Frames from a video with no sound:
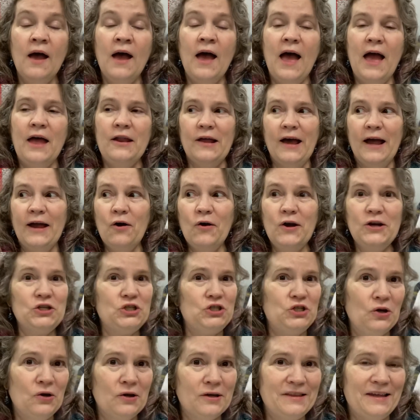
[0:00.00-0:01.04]
And I always
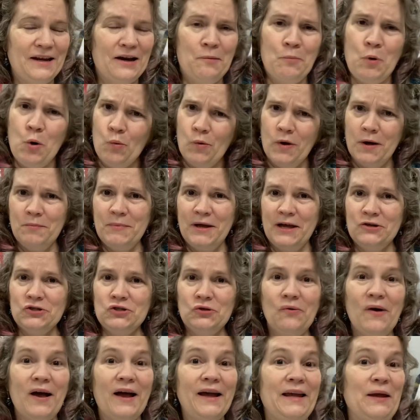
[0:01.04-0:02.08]
joke that I'm a one-man
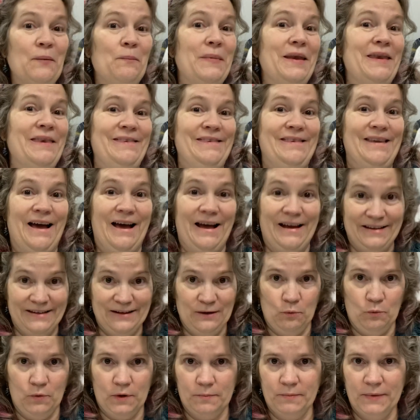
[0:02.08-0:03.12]
show. I am not
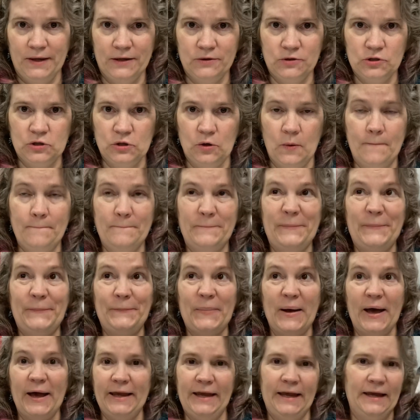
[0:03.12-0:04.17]
a one-man show
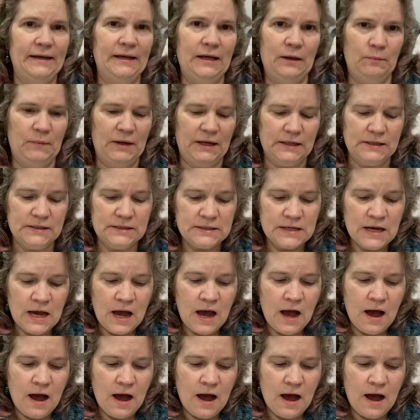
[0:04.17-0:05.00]
by any means.